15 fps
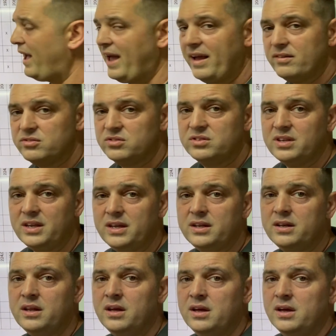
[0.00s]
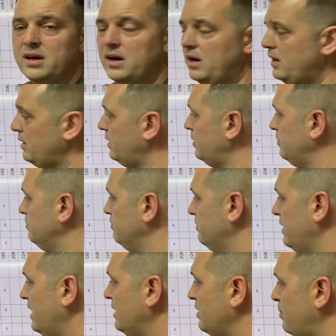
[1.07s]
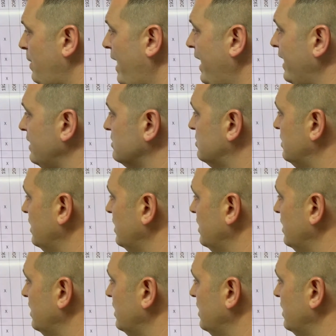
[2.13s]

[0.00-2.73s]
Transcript: have seen in the past